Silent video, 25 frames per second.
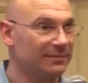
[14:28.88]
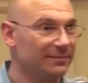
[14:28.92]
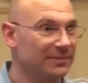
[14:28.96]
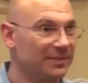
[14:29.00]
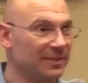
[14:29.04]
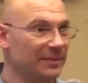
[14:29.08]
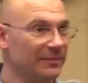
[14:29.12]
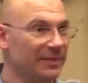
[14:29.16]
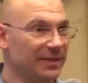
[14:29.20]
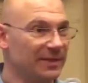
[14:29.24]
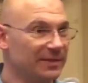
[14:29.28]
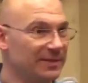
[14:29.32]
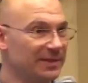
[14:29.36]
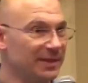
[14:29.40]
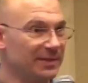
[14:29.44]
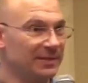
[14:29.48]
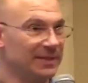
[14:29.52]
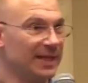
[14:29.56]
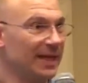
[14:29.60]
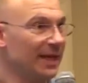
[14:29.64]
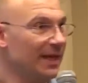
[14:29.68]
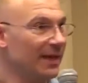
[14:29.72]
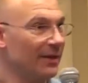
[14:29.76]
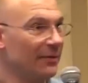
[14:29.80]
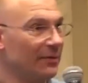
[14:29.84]
Somebody says,
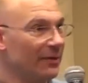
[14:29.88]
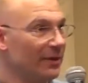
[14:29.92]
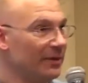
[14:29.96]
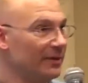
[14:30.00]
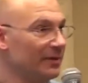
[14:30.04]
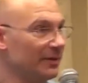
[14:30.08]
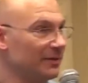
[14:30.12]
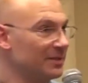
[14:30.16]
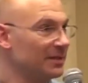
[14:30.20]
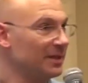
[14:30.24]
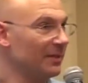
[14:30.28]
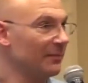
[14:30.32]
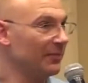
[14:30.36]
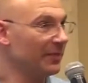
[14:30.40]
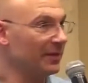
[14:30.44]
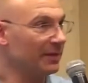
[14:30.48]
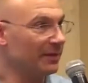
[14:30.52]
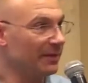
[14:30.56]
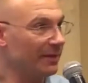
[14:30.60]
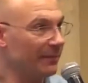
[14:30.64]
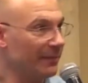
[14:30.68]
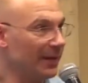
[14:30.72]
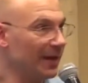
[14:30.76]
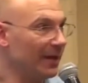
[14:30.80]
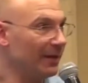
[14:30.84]
hey, I want a
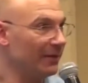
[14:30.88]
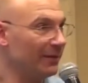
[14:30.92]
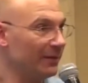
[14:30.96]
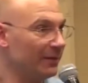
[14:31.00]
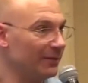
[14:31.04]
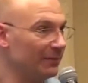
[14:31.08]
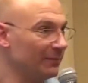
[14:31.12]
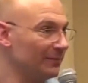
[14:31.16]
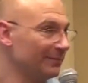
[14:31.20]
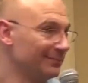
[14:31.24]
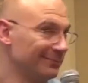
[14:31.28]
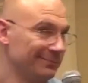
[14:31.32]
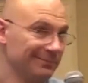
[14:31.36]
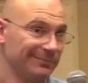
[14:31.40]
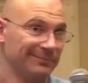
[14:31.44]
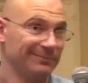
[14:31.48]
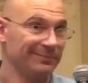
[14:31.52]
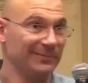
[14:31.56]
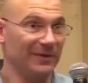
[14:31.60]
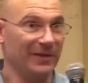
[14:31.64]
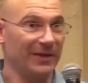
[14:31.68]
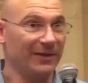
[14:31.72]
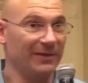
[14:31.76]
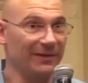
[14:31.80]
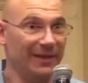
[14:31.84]
something Camaro.
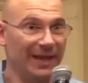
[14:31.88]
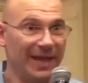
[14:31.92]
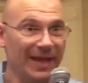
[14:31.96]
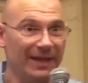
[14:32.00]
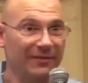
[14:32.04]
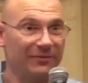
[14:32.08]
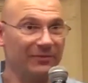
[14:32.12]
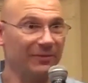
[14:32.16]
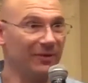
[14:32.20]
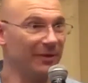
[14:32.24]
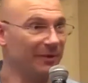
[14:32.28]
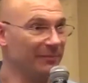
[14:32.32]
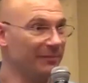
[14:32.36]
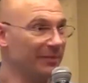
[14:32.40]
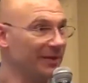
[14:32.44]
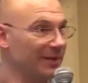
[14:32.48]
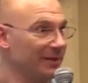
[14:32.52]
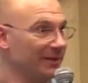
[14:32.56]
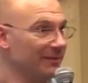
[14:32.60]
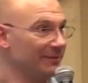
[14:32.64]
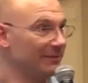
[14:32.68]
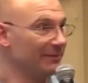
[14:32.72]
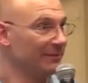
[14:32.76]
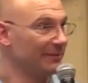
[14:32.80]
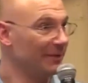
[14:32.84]
Well, I don't have one,
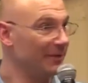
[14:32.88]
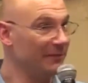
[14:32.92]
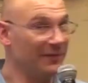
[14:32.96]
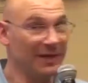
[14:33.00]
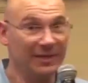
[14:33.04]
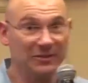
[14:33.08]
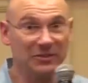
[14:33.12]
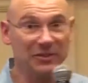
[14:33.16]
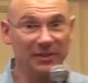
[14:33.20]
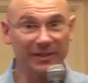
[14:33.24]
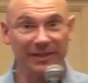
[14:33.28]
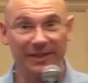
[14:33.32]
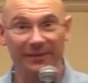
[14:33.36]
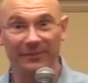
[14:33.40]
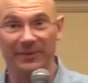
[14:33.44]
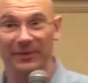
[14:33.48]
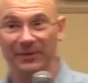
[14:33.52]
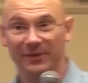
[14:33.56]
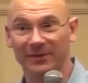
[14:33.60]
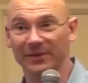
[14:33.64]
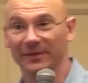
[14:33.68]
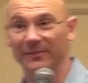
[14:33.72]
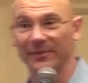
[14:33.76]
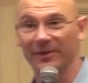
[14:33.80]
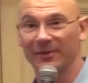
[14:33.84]
but eventually I'm
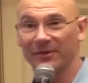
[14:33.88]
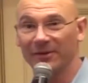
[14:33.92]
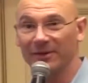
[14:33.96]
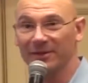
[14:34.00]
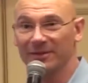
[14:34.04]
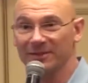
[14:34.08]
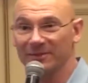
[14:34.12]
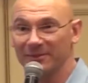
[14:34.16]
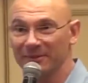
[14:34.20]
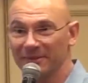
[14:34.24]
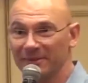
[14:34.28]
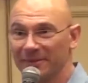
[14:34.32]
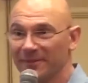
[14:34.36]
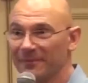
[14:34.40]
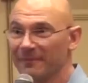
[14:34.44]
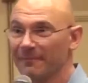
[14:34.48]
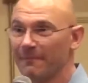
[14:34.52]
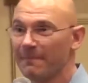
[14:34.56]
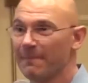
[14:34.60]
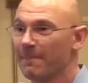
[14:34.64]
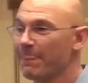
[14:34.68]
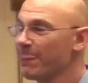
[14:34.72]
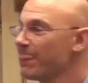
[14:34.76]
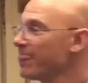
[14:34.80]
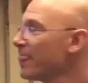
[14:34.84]
going to come across one.
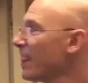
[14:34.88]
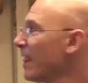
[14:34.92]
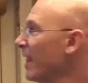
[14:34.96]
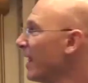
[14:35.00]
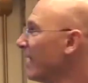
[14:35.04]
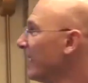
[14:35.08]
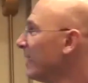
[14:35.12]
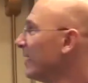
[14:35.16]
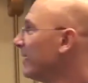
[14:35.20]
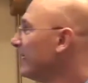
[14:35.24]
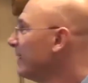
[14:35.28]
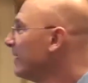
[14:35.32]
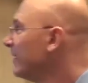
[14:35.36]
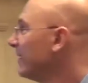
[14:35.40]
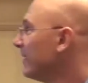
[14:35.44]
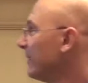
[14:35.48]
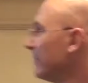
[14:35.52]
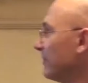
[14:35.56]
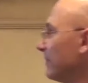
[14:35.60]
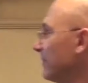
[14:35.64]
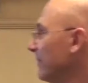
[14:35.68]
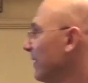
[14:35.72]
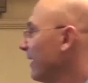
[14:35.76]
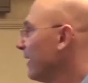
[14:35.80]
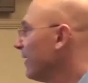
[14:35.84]

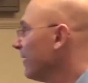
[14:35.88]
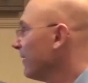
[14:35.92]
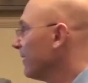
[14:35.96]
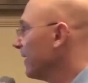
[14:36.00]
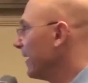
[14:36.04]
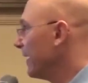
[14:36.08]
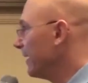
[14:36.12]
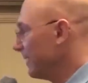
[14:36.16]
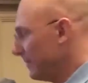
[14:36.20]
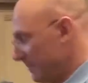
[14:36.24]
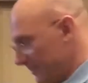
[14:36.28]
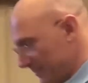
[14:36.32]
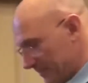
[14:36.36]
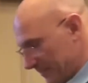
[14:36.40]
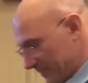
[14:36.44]
All right.